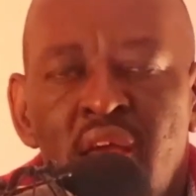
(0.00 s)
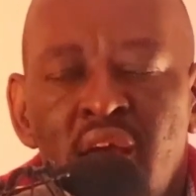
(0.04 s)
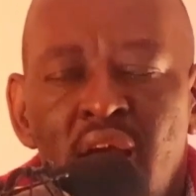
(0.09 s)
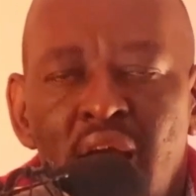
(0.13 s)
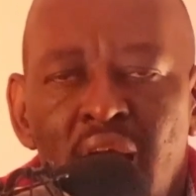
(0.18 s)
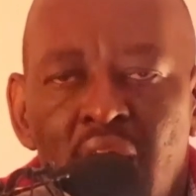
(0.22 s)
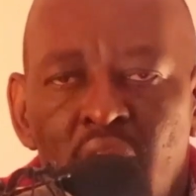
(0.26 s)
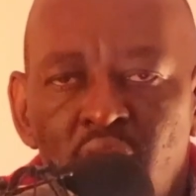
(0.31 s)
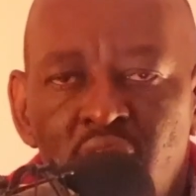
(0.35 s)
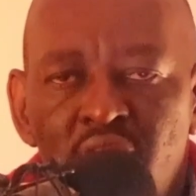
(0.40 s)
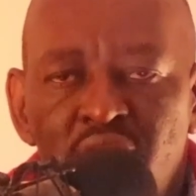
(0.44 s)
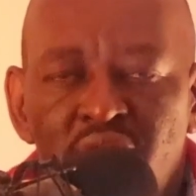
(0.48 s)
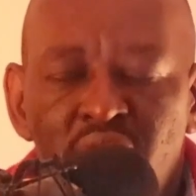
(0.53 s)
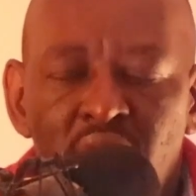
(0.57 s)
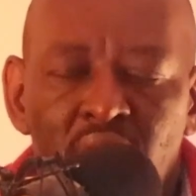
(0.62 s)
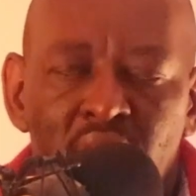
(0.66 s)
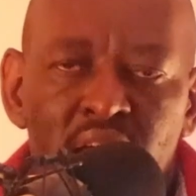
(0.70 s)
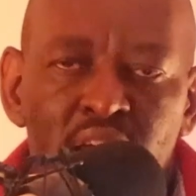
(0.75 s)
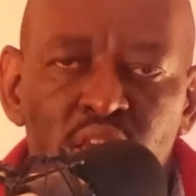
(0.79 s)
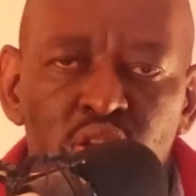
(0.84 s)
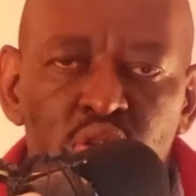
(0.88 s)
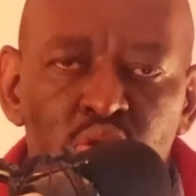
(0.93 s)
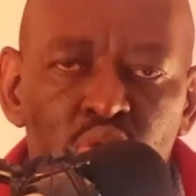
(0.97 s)

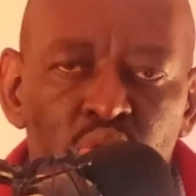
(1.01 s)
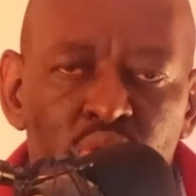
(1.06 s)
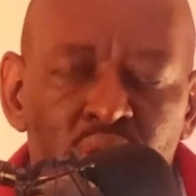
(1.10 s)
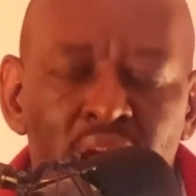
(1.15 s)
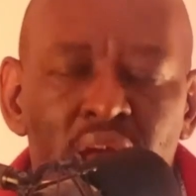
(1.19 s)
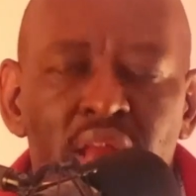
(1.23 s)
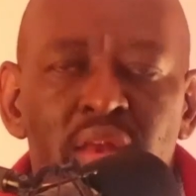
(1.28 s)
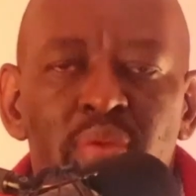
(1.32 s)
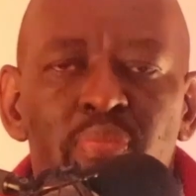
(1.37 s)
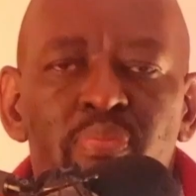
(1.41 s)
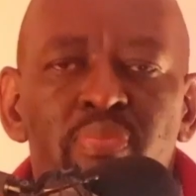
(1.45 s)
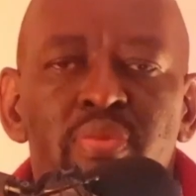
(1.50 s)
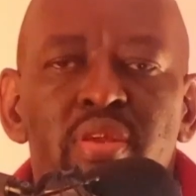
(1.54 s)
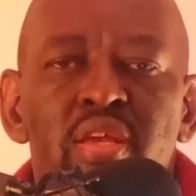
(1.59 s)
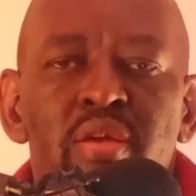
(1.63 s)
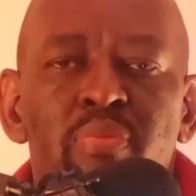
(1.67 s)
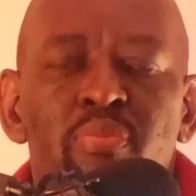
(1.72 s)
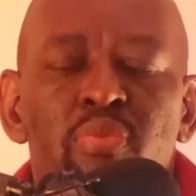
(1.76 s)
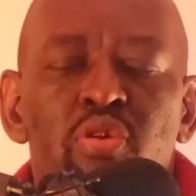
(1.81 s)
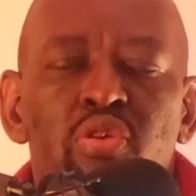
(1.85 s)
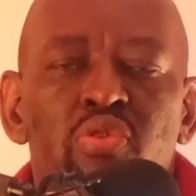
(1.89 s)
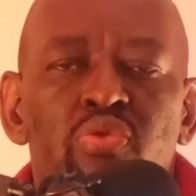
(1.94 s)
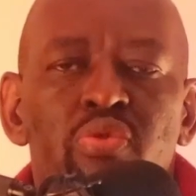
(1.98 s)
However, you can be
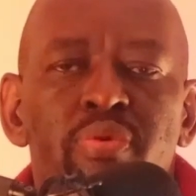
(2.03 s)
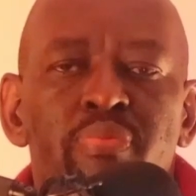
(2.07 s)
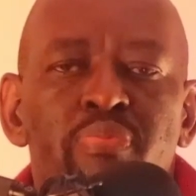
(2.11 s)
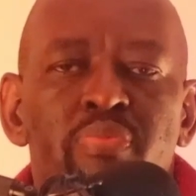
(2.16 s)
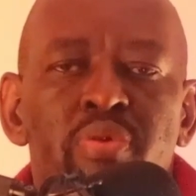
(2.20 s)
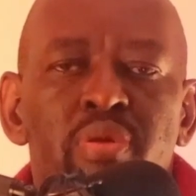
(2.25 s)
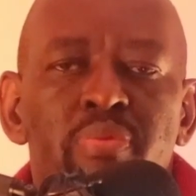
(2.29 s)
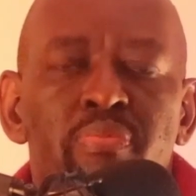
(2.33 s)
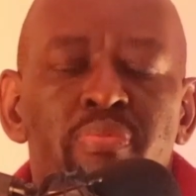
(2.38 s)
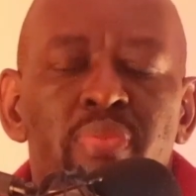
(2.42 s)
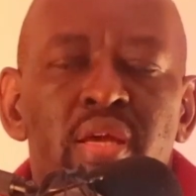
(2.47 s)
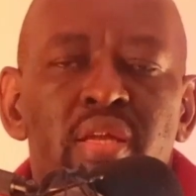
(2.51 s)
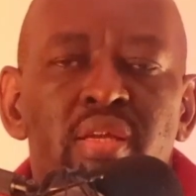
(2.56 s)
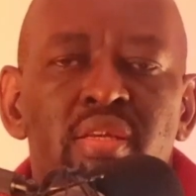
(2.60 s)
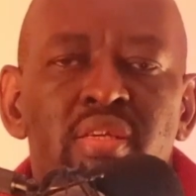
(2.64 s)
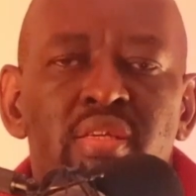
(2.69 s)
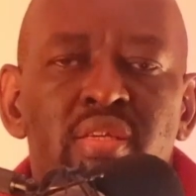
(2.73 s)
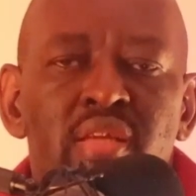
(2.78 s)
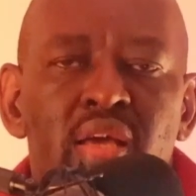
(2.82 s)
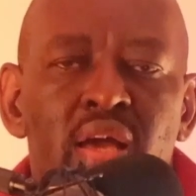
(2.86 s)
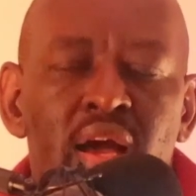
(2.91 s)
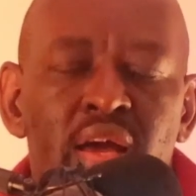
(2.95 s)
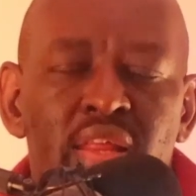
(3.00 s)
able to
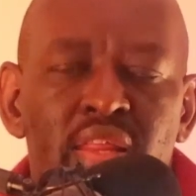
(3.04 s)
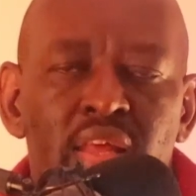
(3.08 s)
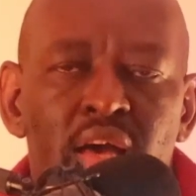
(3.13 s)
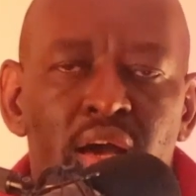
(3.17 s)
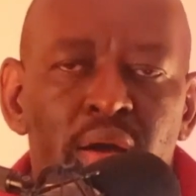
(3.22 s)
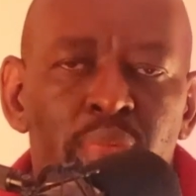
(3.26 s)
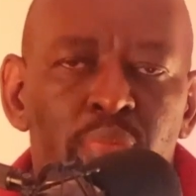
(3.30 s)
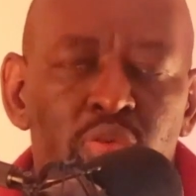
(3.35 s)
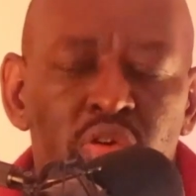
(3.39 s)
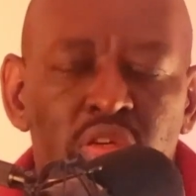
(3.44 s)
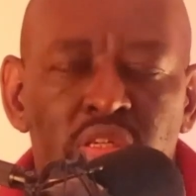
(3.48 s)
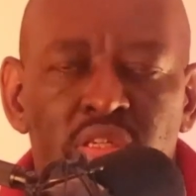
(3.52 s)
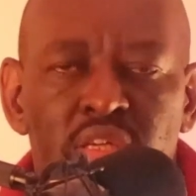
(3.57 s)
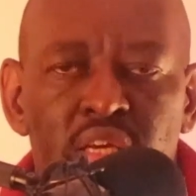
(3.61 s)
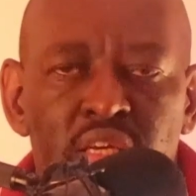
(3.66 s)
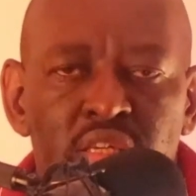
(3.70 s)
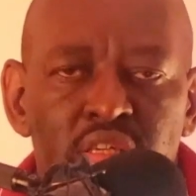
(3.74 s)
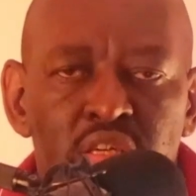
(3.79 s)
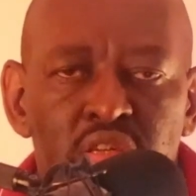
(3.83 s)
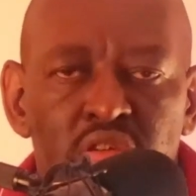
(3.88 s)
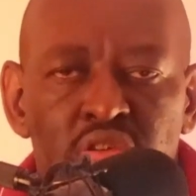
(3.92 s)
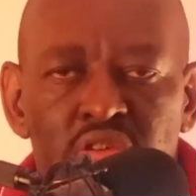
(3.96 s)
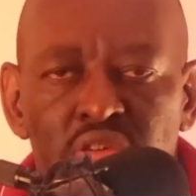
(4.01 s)
implement other
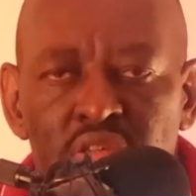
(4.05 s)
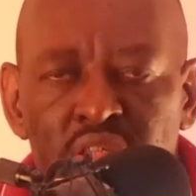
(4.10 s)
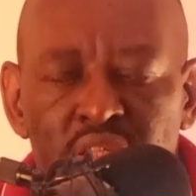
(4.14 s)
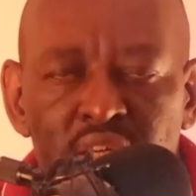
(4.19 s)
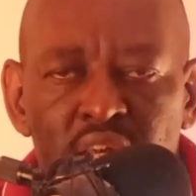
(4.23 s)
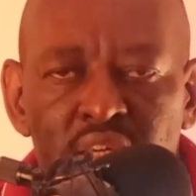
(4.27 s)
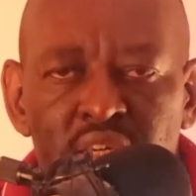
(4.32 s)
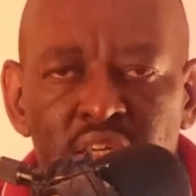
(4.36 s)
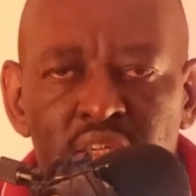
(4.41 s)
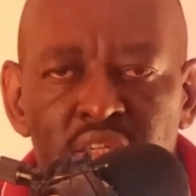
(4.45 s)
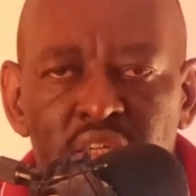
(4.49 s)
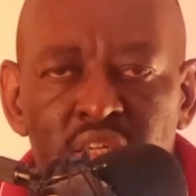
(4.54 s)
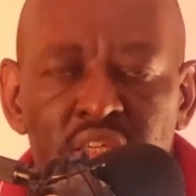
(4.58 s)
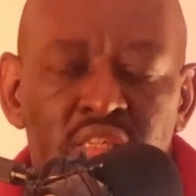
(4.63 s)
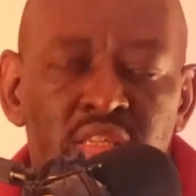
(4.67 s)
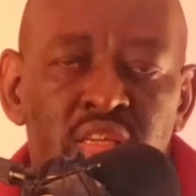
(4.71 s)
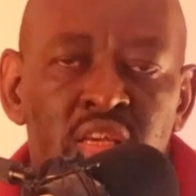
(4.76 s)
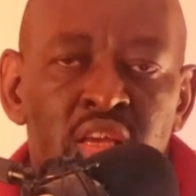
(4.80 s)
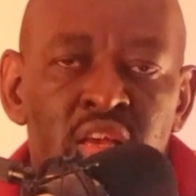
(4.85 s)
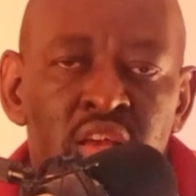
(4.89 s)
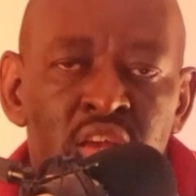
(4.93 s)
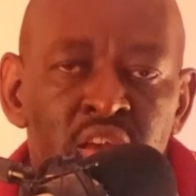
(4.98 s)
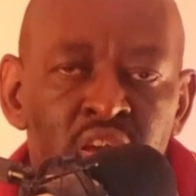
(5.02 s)
monetization
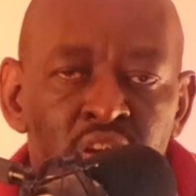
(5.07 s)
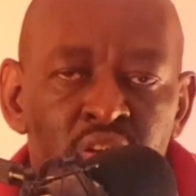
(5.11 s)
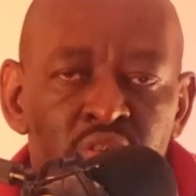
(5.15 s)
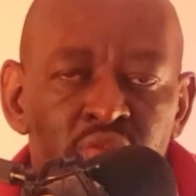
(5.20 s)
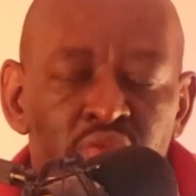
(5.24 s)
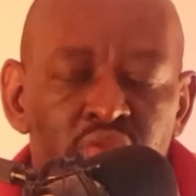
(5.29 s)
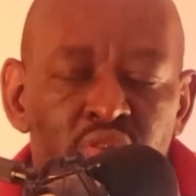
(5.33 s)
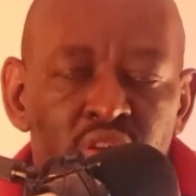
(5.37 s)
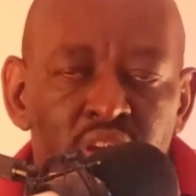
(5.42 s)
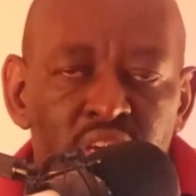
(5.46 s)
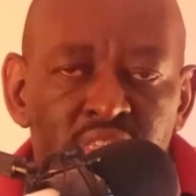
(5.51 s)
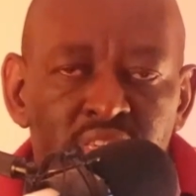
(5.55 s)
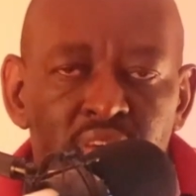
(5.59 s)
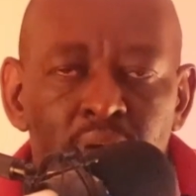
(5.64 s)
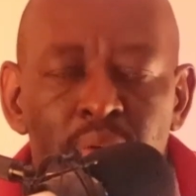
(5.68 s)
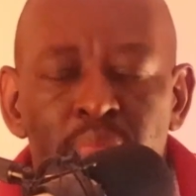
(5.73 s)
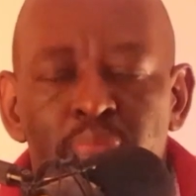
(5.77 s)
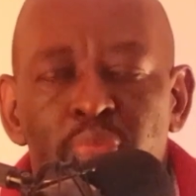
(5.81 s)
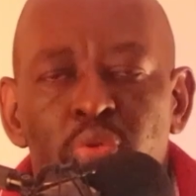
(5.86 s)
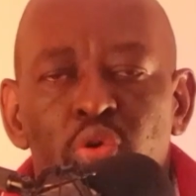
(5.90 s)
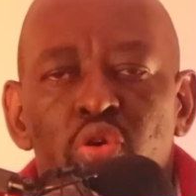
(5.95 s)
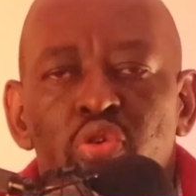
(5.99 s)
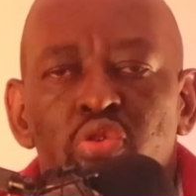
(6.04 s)
strategies. For
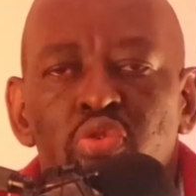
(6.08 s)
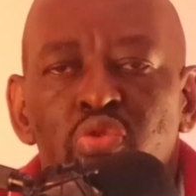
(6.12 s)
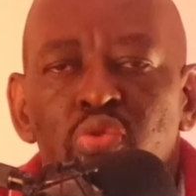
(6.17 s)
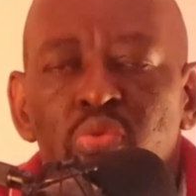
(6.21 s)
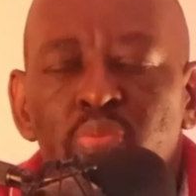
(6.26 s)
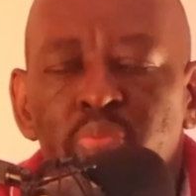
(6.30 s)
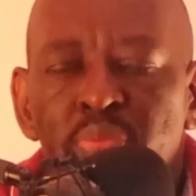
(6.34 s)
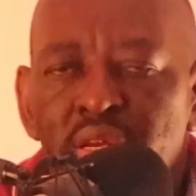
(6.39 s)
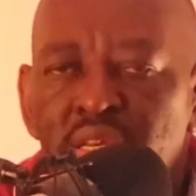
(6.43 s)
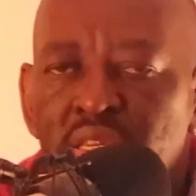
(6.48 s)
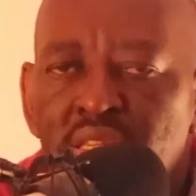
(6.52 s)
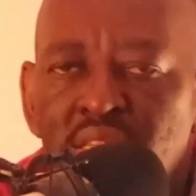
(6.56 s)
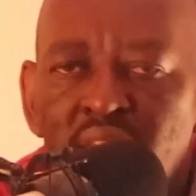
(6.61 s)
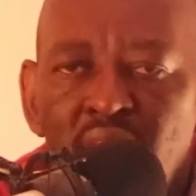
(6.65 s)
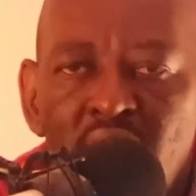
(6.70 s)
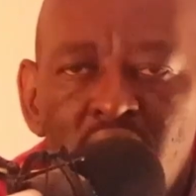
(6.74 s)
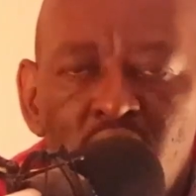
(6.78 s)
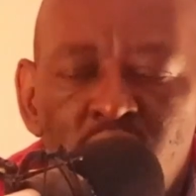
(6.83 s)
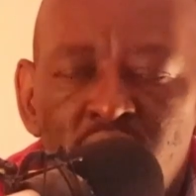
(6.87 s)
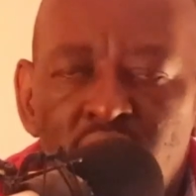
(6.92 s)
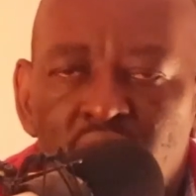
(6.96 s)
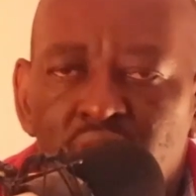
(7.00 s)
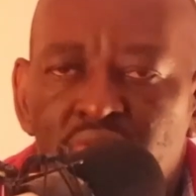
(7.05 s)
example, you may
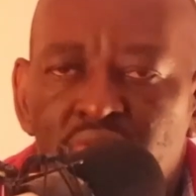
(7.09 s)
start with